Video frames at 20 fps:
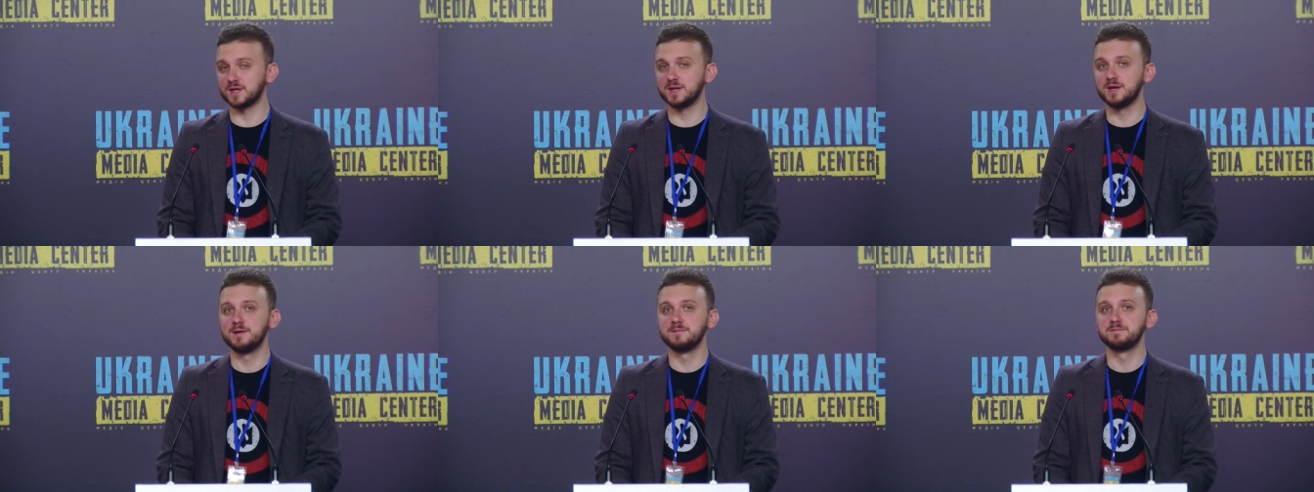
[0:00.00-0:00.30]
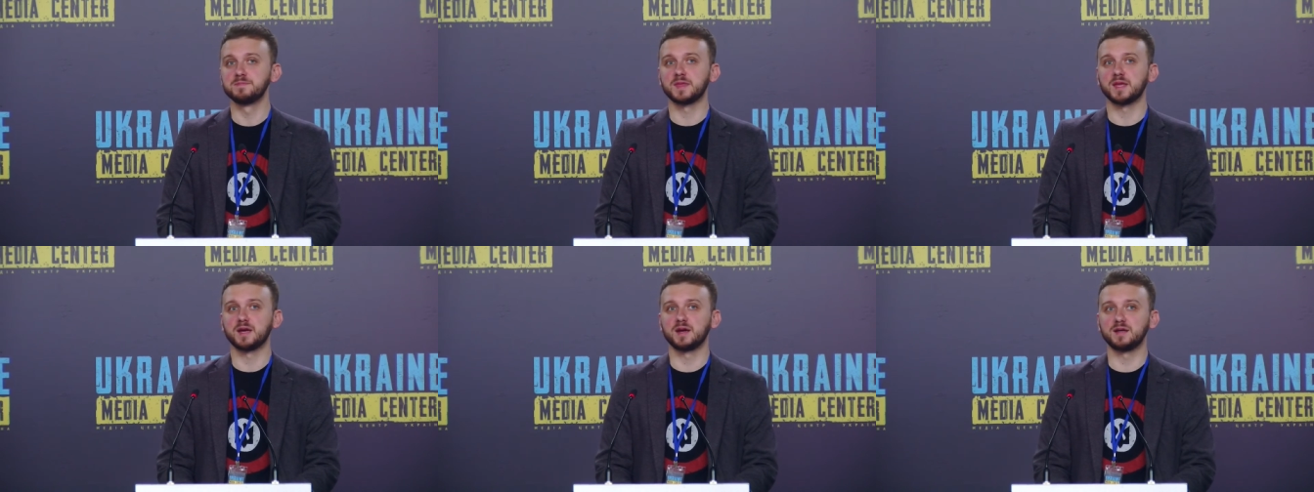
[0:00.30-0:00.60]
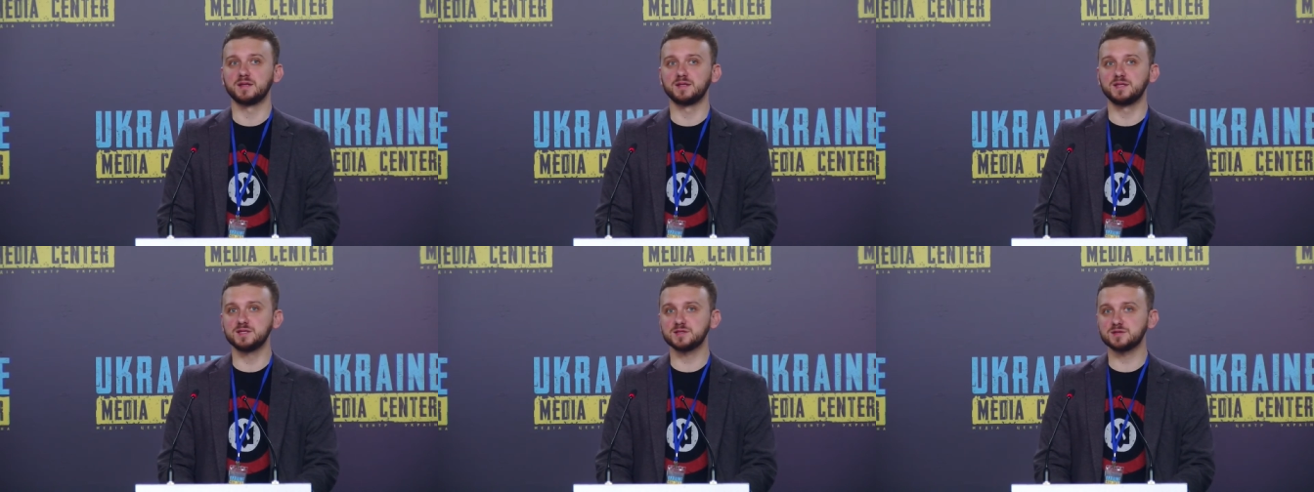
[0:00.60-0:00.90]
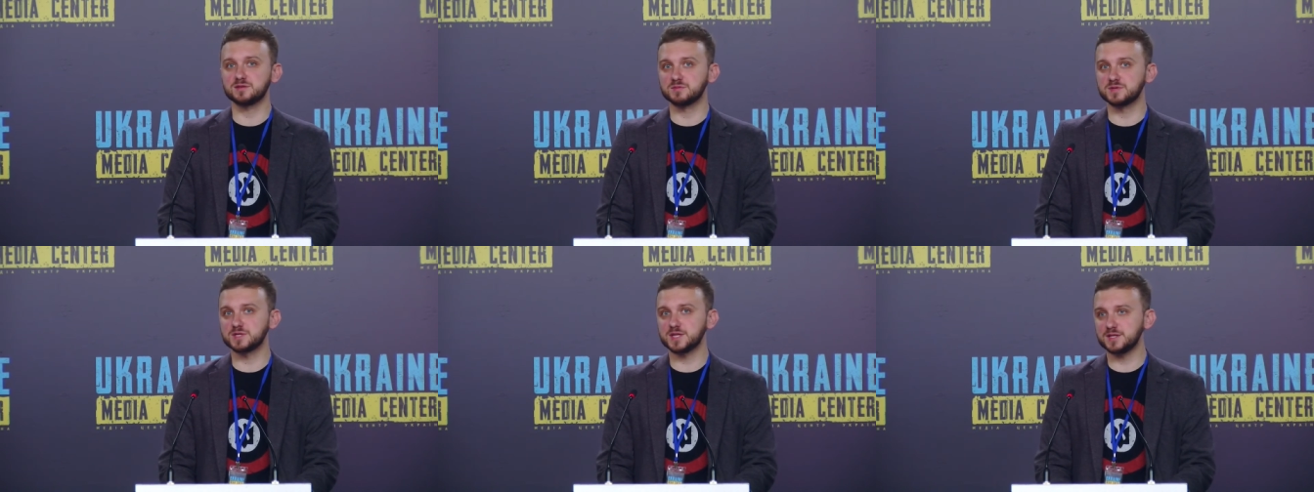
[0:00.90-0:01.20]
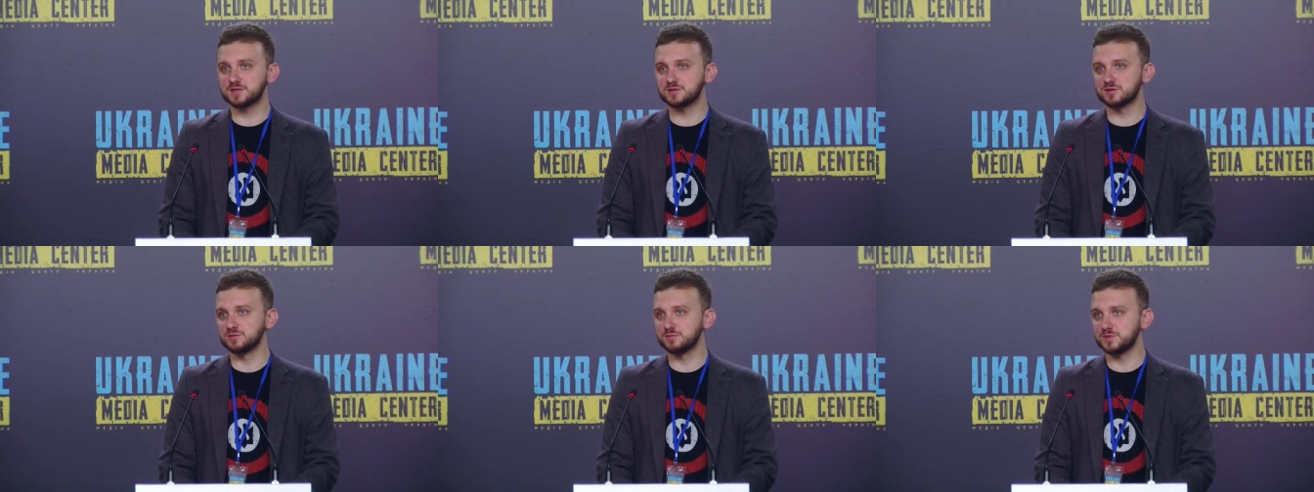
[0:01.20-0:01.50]
unique venues
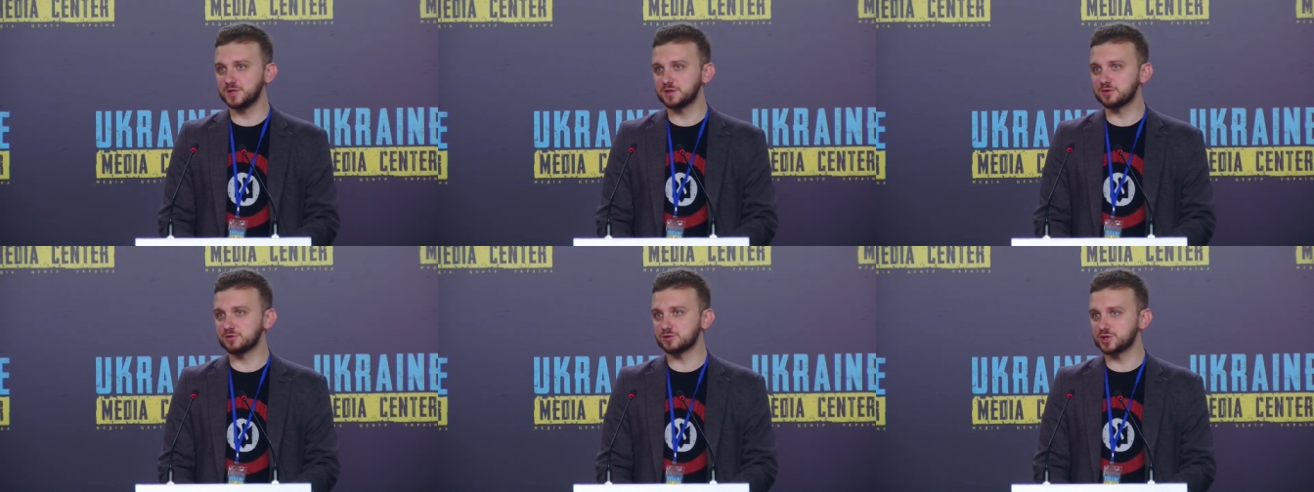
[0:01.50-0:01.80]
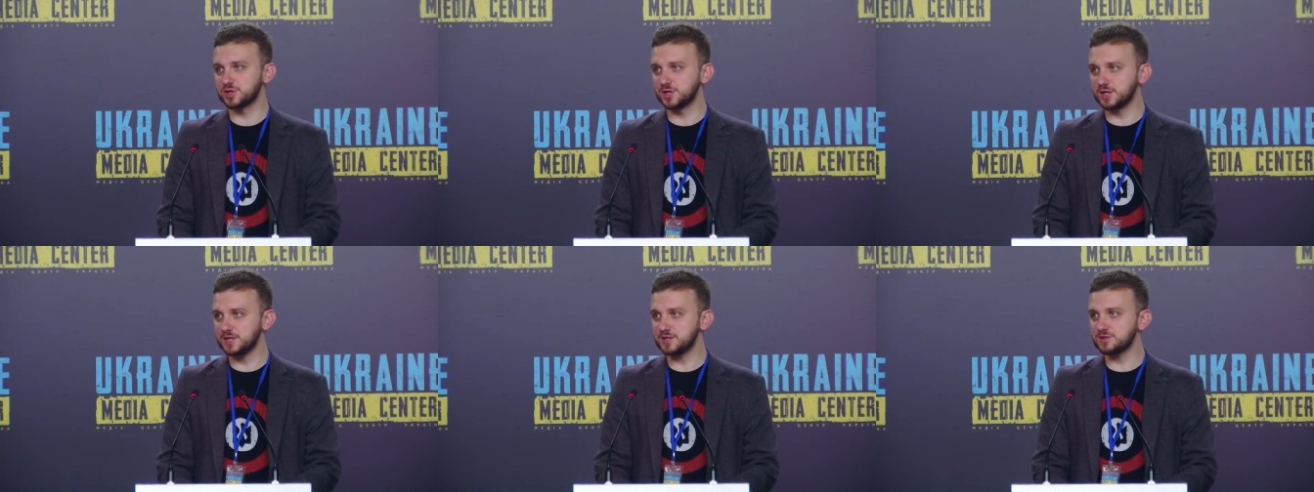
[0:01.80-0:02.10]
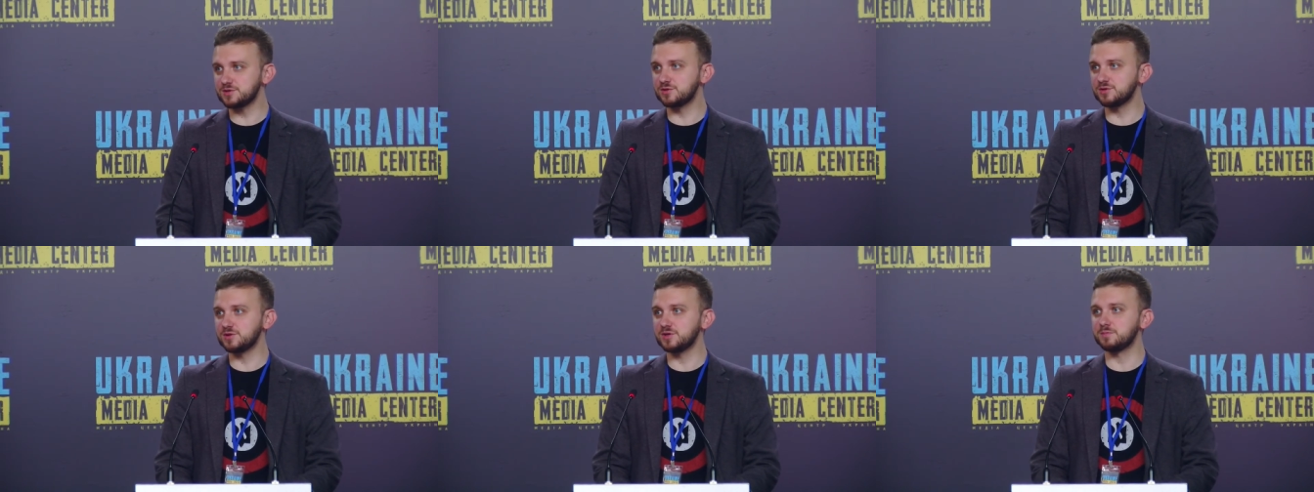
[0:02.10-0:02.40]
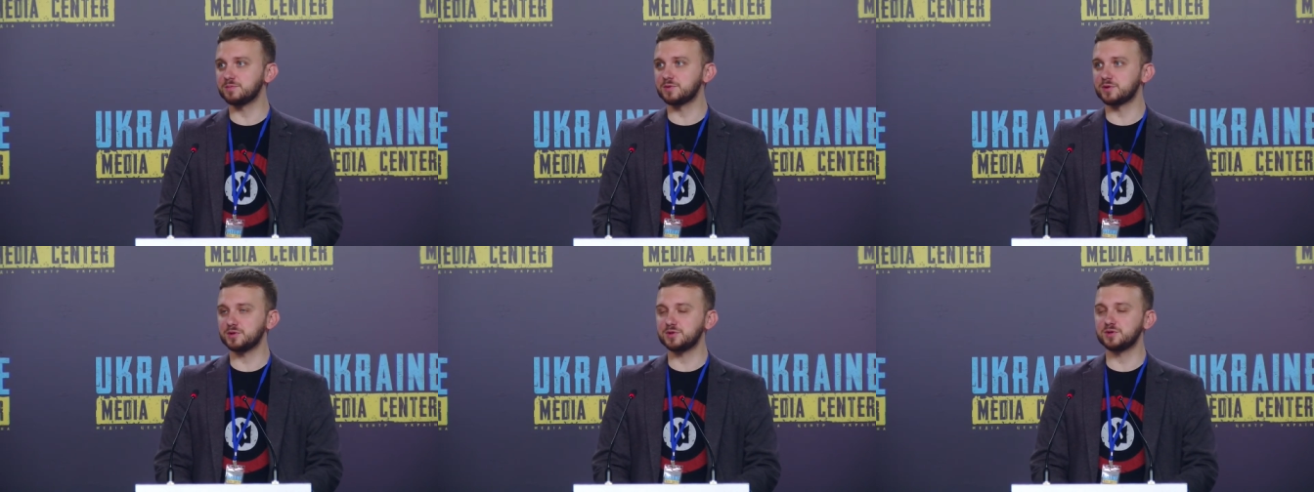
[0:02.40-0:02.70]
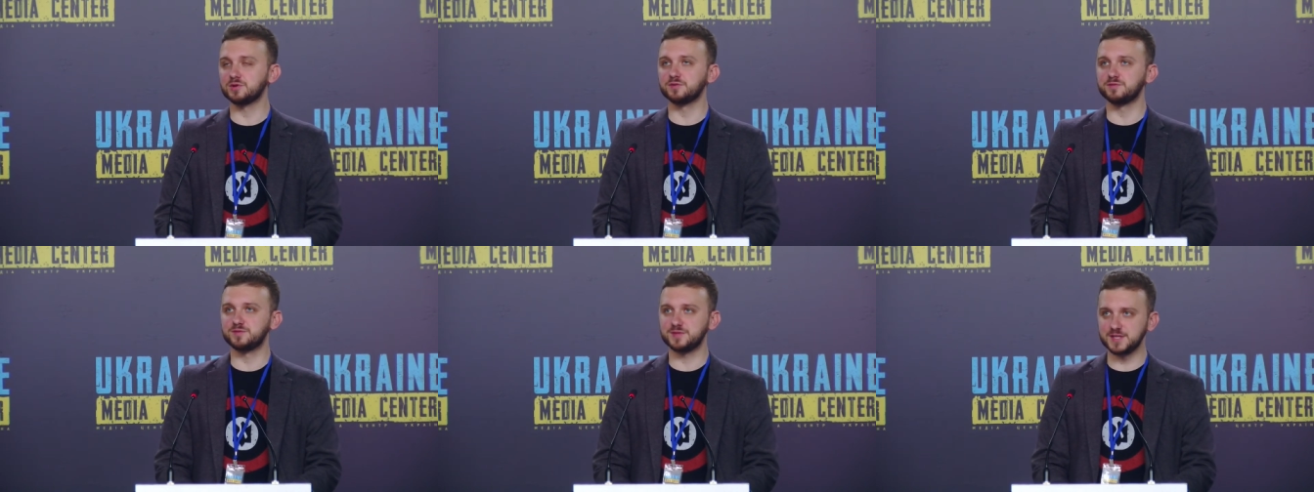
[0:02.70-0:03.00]
that you always dreamt
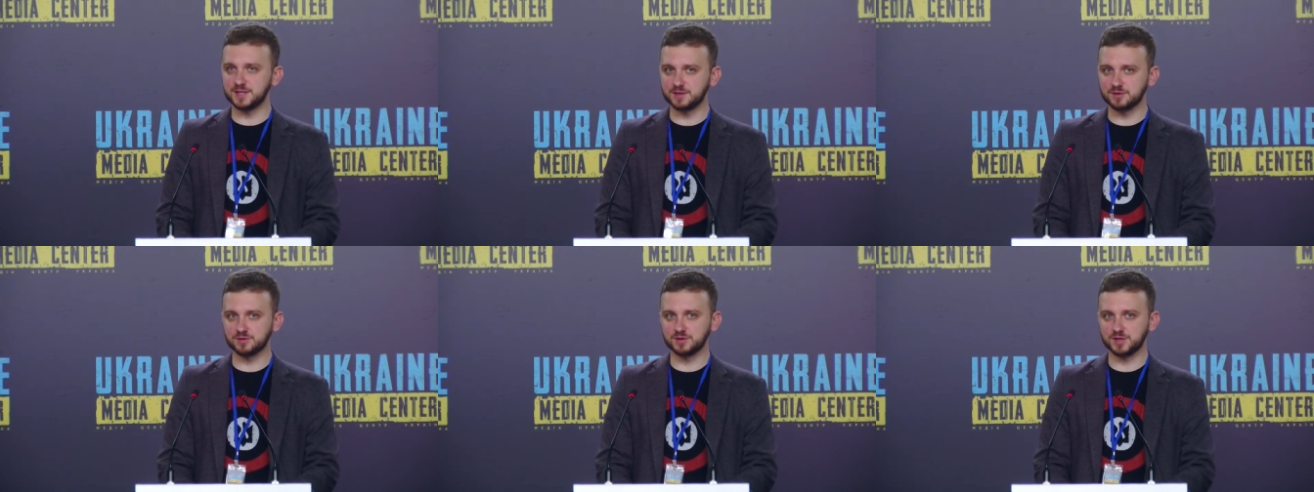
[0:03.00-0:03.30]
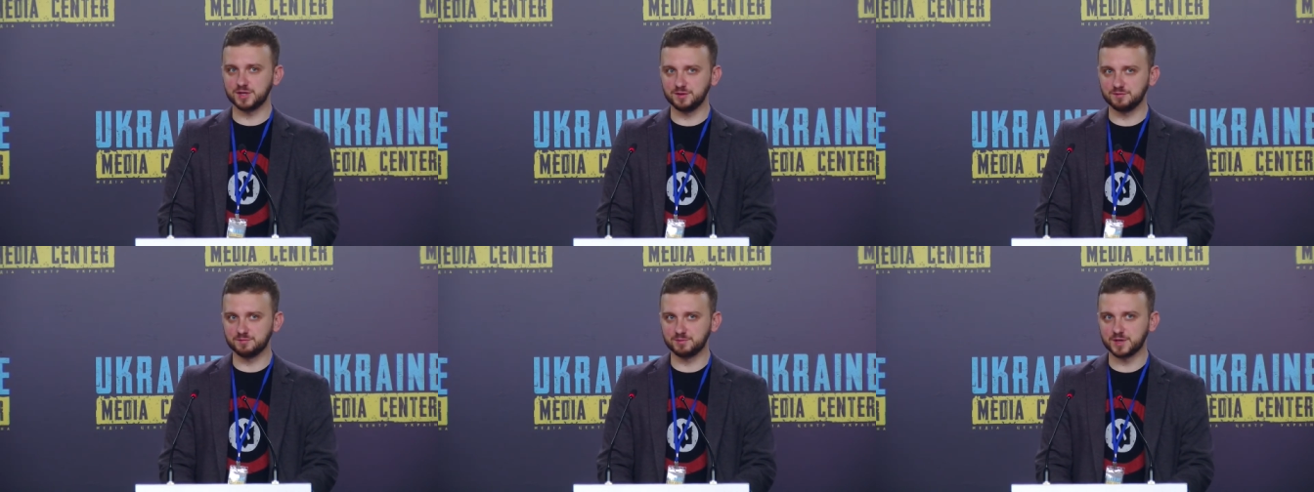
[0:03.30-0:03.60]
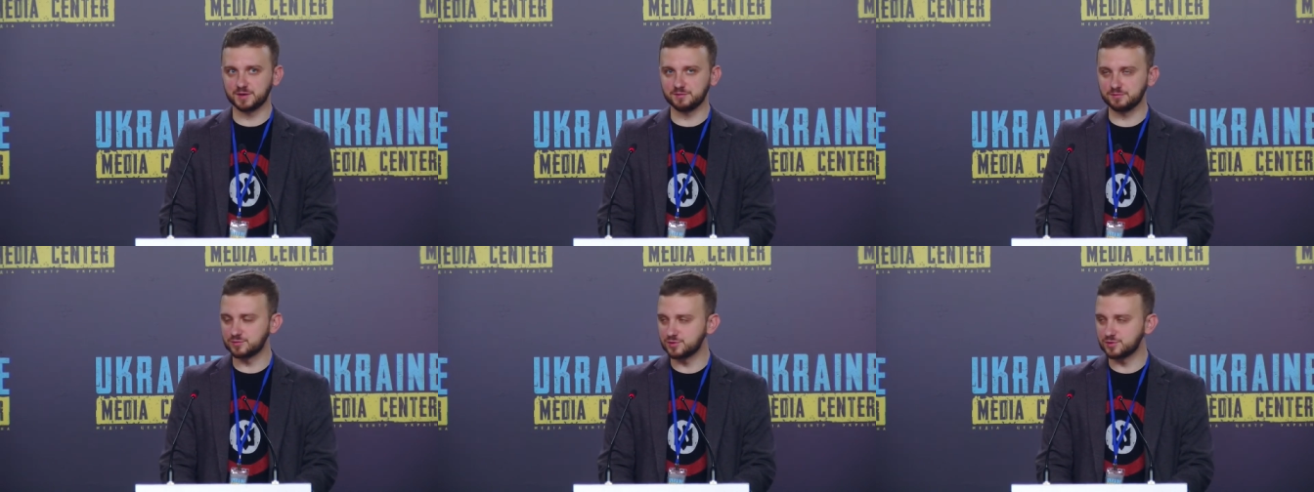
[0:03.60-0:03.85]
of seeing.